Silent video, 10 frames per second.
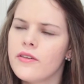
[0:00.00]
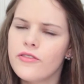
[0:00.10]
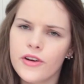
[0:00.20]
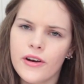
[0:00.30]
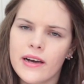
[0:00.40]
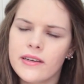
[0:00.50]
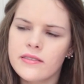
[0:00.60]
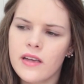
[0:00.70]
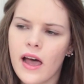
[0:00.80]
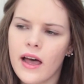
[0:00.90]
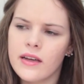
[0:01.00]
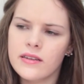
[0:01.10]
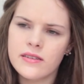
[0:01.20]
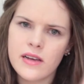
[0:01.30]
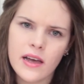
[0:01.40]
for your eyes
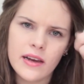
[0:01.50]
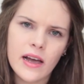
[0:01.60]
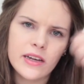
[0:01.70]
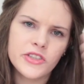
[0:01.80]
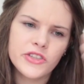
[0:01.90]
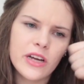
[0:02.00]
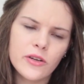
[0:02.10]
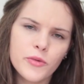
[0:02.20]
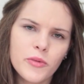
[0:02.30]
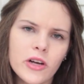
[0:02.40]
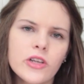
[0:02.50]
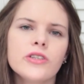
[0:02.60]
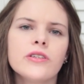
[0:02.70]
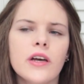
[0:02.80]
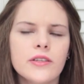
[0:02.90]
and an eyeshadow
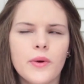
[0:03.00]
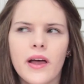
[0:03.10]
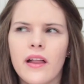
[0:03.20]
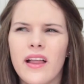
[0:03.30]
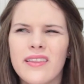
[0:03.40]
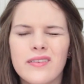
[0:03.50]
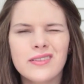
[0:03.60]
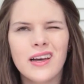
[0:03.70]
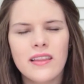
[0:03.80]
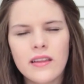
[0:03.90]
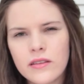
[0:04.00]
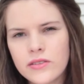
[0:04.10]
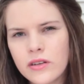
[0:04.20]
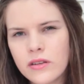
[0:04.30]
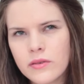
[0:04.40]
brush as well. And I think there's
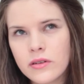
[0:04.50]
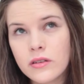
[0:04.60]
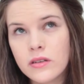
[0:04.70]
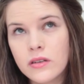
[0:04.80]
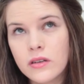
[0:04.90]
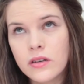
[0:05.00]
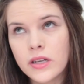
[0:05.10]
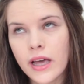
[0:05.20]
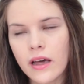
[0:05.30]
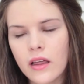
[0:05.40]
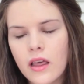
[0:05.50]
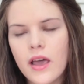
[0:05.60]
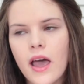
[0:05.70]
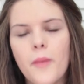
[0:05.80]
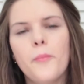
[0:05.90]
another one. Yeah.
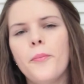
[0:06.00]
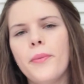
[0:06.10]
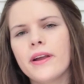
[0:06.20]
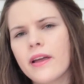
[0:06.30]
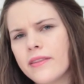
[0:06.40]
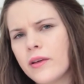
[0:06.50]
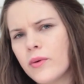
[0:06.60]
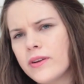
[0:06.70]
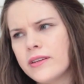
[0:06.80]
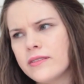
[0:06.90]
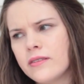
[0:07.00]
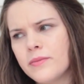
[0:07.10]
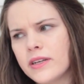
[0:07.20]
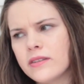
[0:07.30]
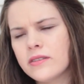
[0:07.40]
But I can't think what it is at the
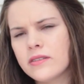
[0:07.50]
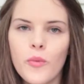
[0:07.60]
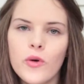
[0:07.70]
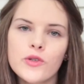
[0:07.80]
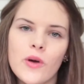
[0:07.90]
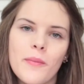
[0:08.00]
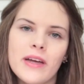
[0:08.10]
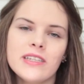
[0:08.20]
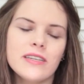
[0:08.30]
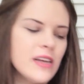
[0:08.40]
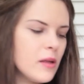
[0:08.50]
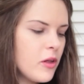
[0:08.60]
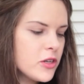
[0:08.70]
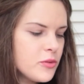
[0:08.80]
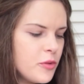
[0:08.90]
minute. Bourjois Magic Nail
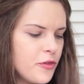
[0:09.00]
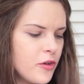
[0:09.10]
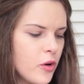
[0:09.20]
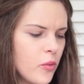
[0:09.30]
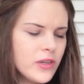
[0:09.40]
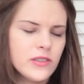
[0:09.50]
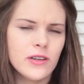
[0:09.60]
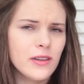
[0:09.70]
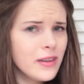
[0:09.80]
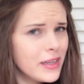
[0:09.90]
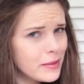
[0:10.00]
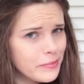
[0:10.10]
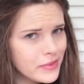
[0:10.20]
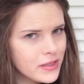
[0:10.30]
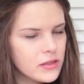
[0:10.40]
Polish Remover, which
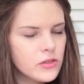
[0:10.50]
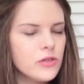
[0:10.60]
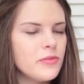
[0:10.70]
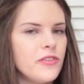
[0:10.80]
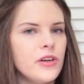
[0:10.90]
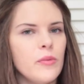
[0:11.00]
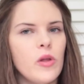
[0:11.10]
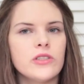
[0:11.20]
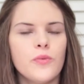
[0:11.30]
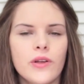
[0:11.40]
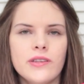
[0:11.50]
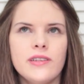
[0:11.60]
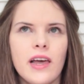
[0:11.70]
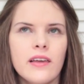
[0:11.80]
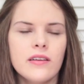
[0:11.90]
claims to remove your nail polish in 1
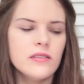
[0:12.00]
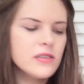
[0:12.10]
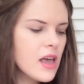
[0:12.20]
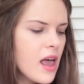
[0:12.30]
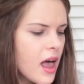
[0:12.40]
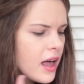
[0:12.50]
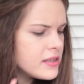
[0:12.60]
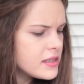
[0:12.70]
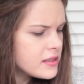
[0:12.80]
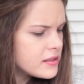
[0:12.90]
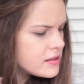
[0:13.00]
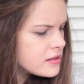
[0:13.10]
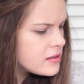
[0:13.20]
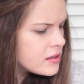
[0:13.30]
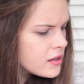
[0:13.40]
second and
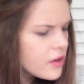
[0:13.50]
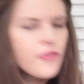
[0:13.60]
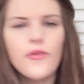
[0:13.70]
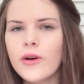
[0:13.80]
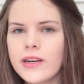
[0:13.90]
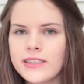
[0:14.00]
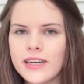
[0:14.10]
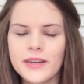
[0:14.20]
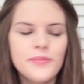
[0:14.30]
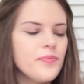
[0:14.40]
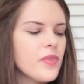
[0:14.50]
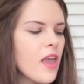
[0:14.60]
is £4.99.